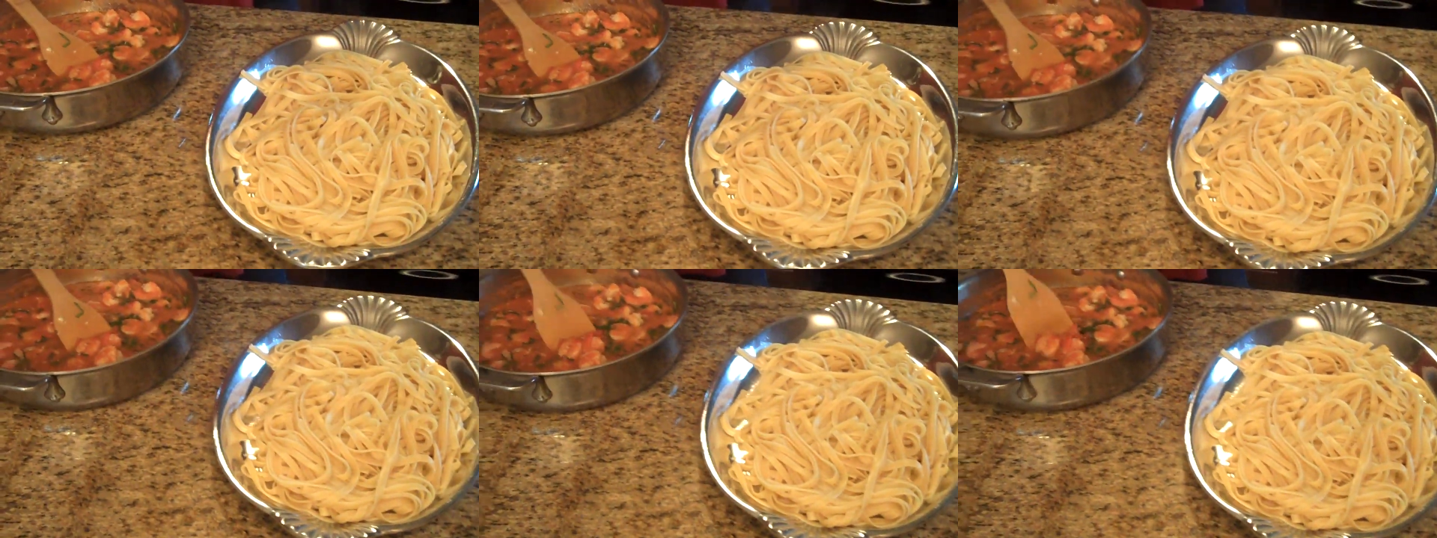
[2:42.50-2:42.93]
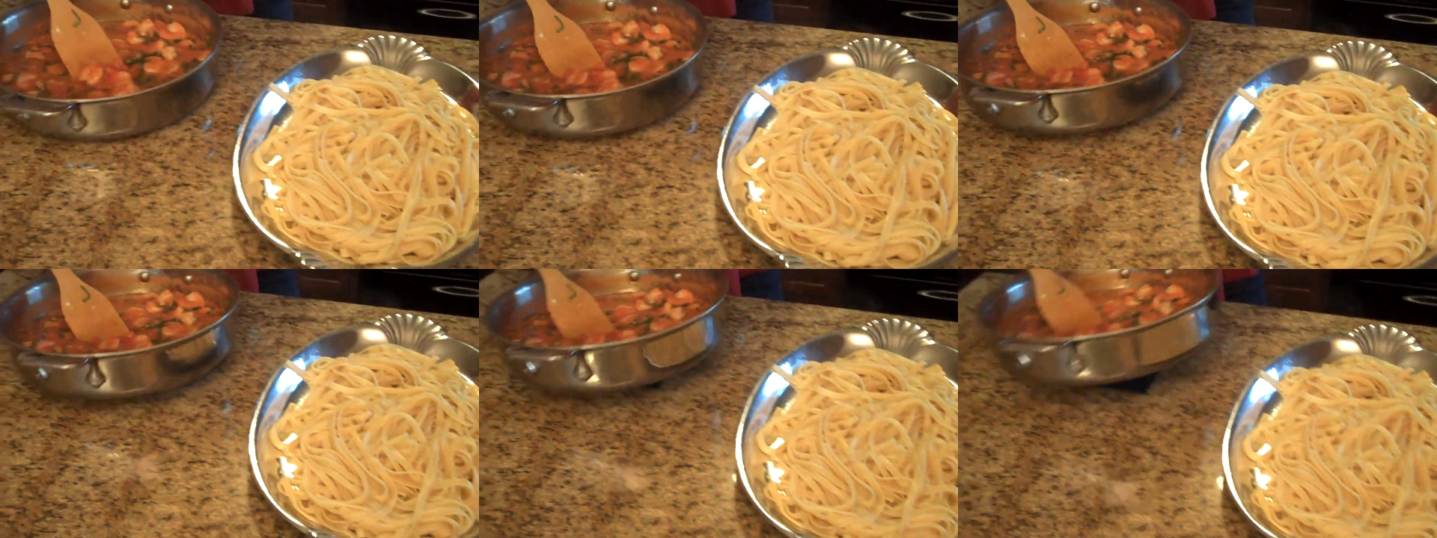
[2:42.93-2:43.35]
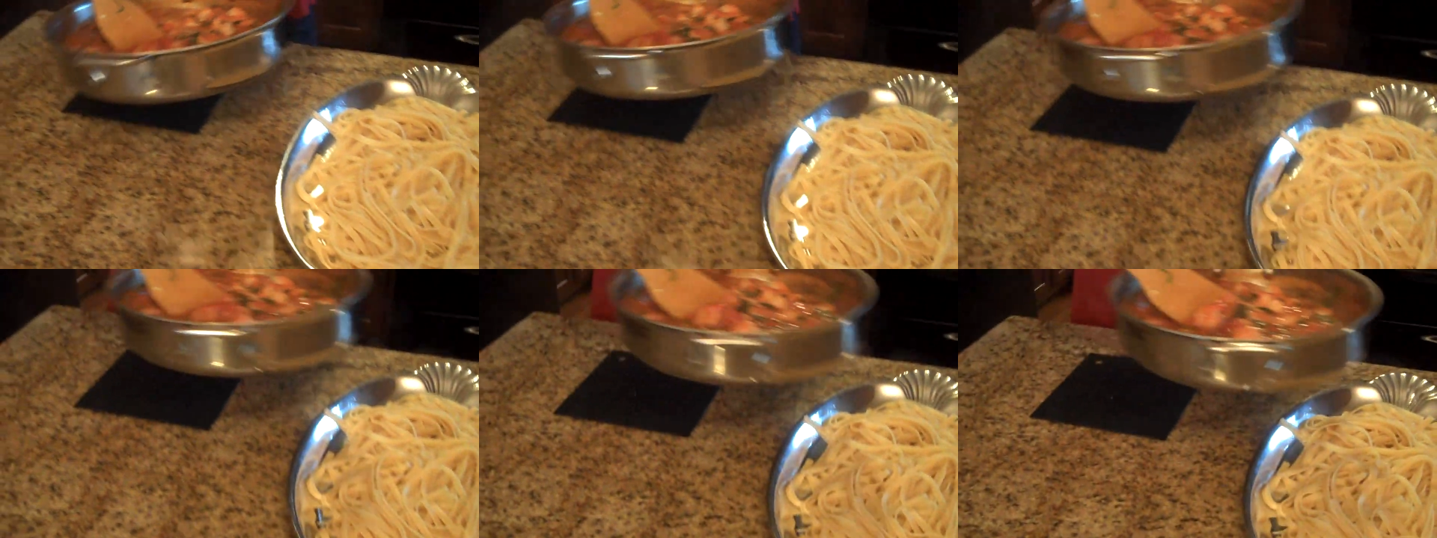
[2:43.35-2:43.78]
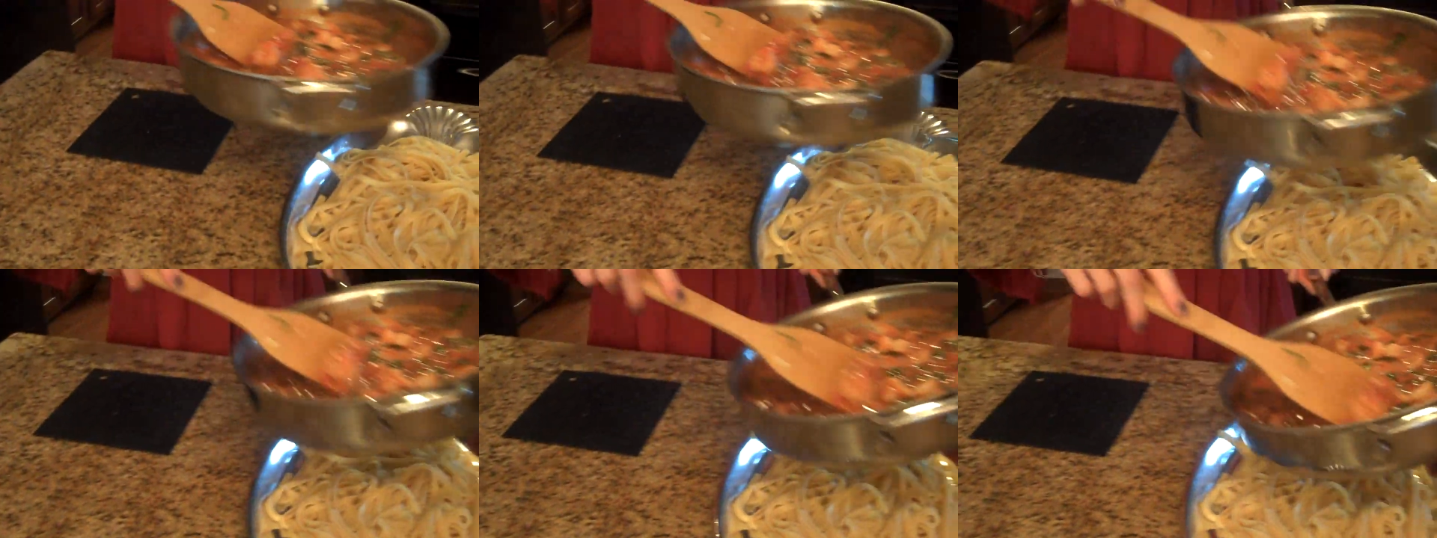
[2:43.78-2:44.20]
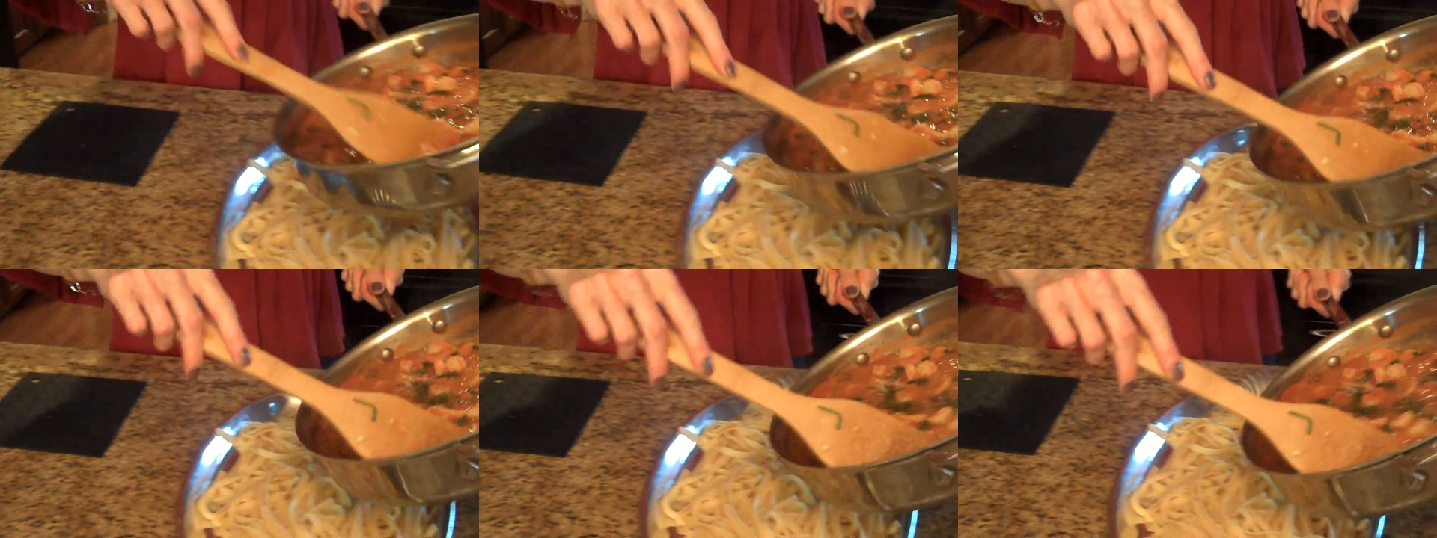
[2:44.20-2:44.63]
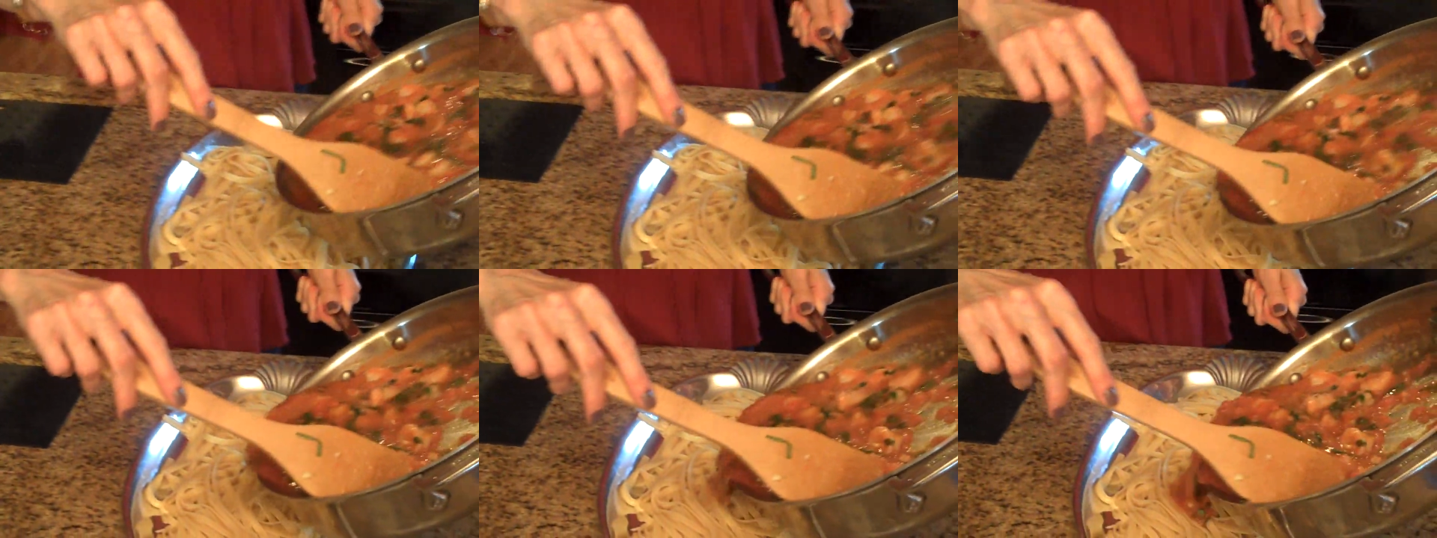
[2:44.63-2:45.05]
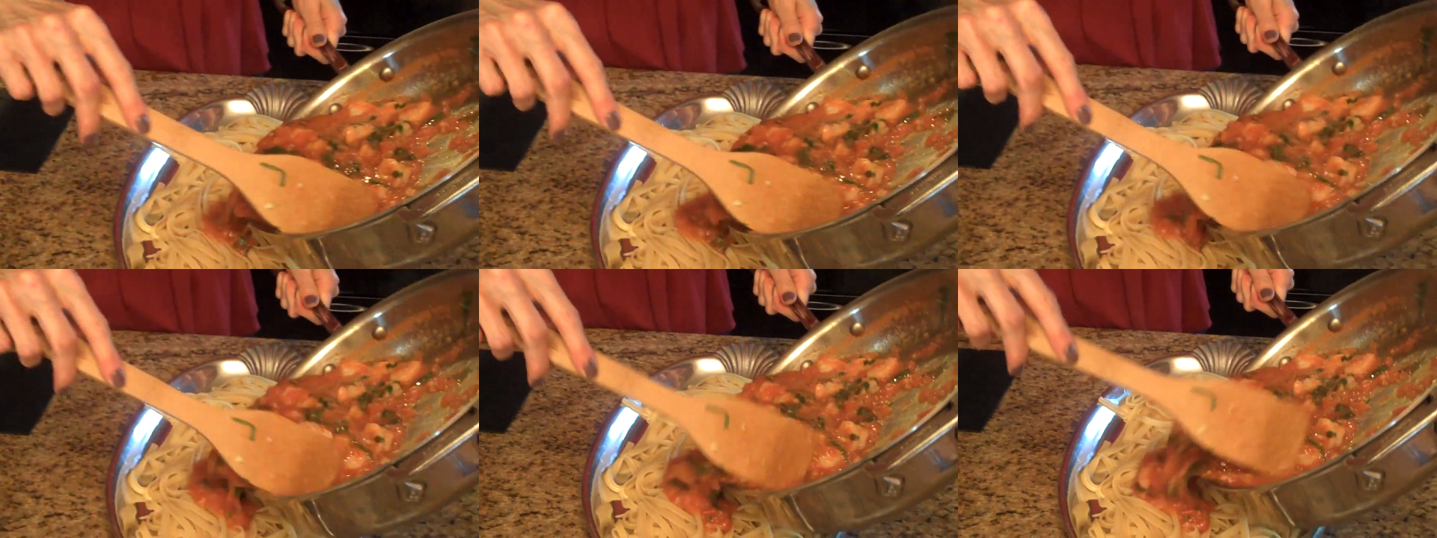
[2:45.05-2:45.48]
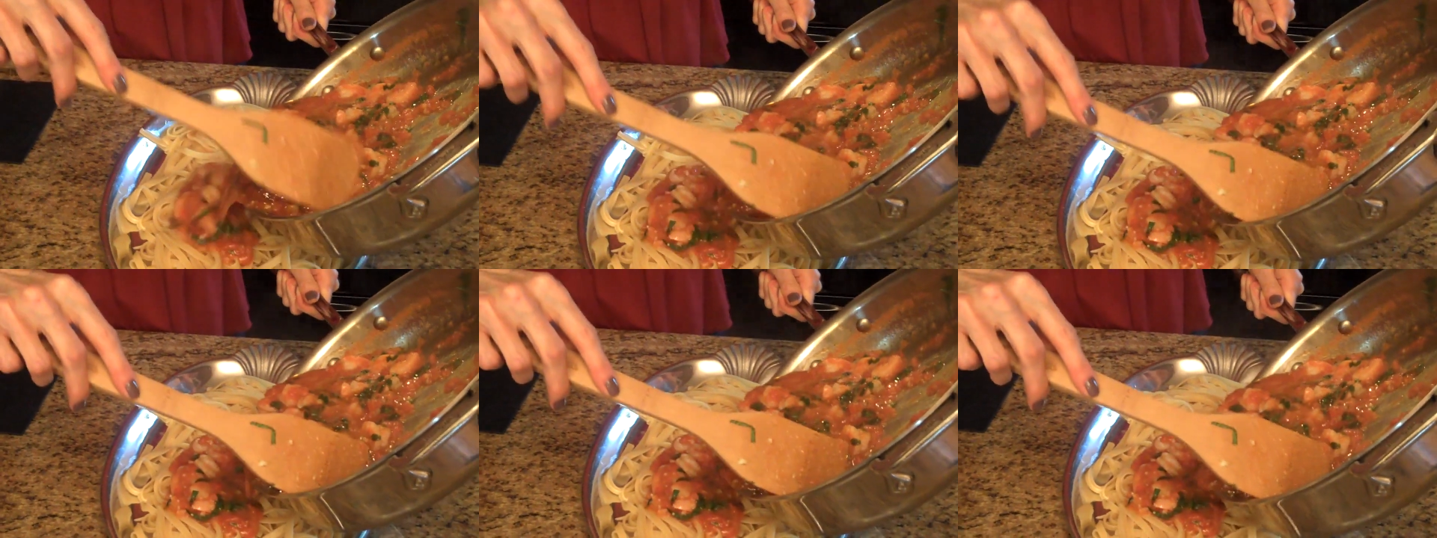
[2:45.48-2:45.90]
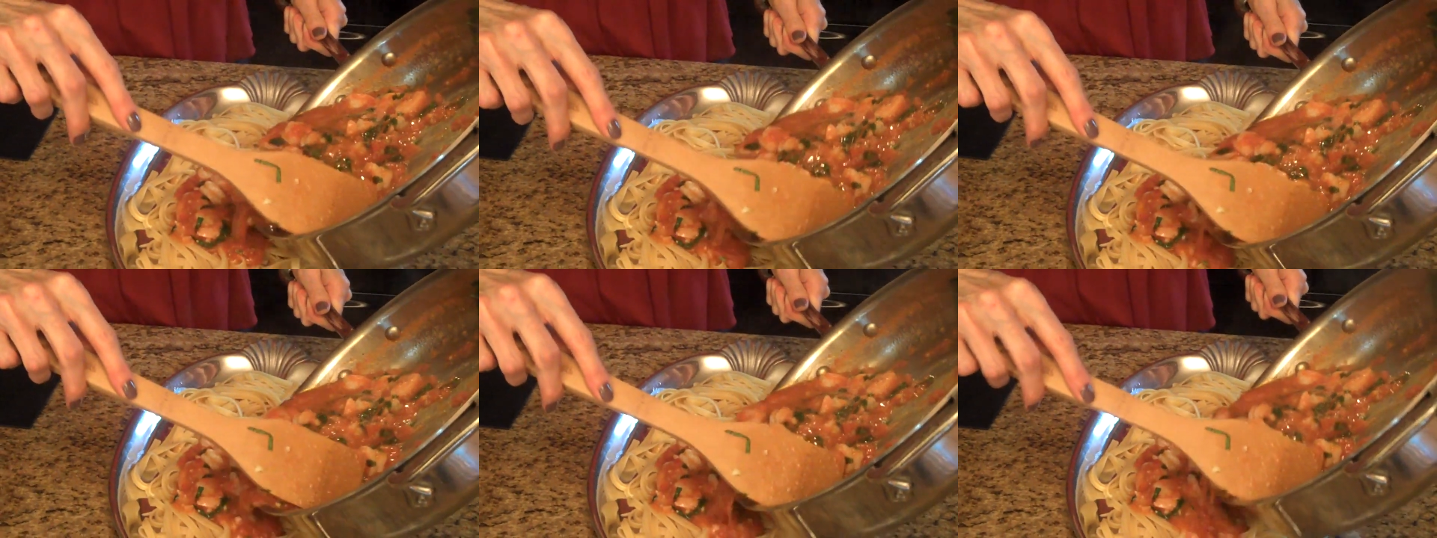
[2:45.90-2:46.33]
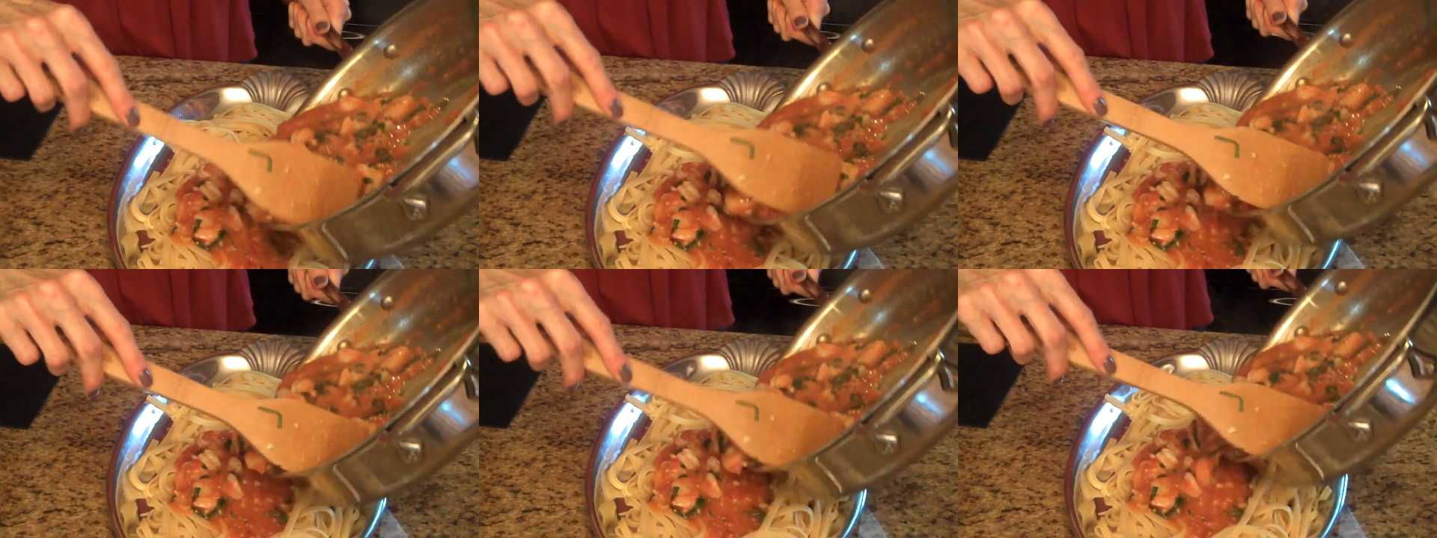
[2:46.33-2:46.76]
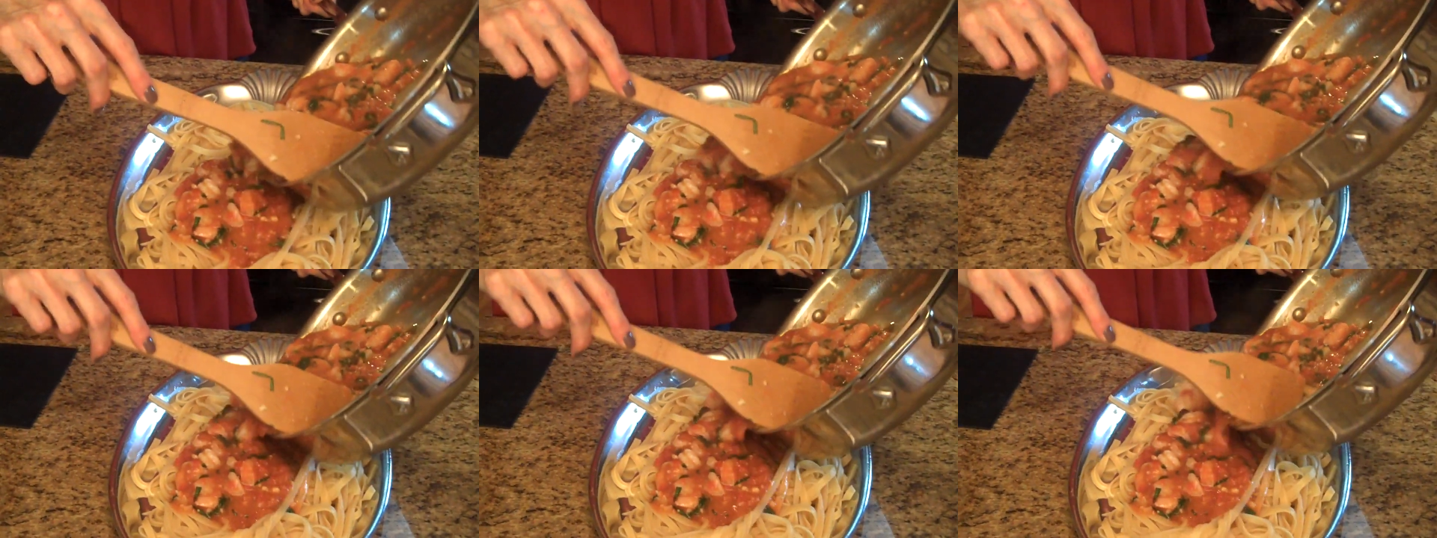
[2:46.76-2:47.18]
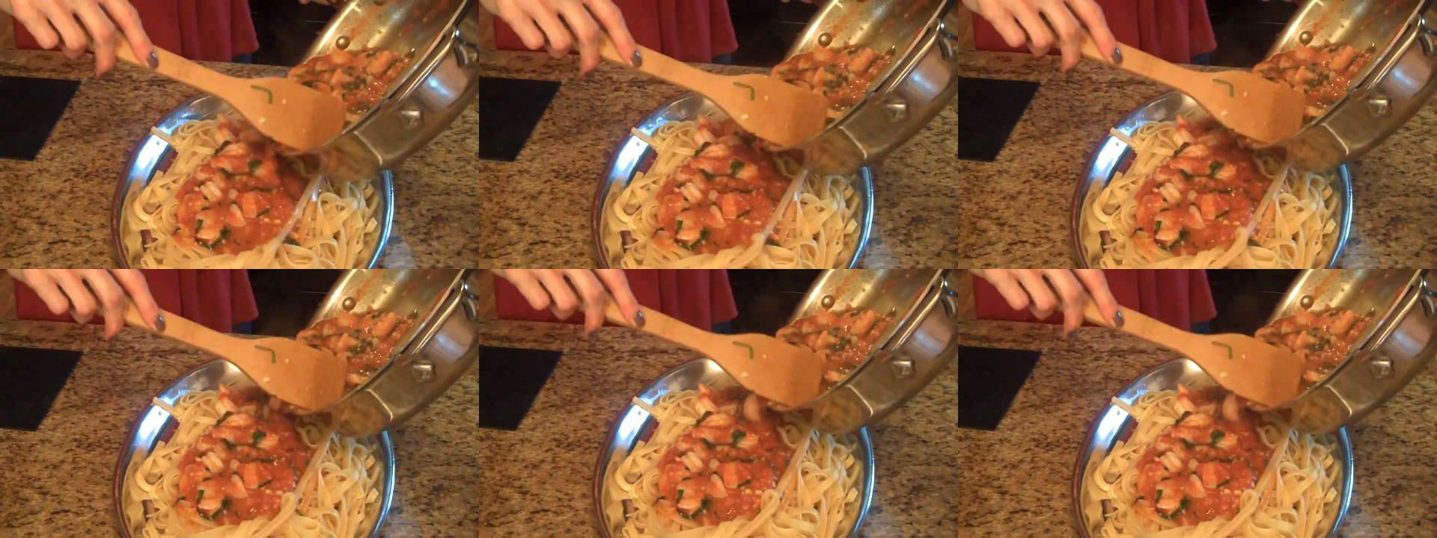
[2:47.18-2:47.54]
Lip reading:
(no speaker visible)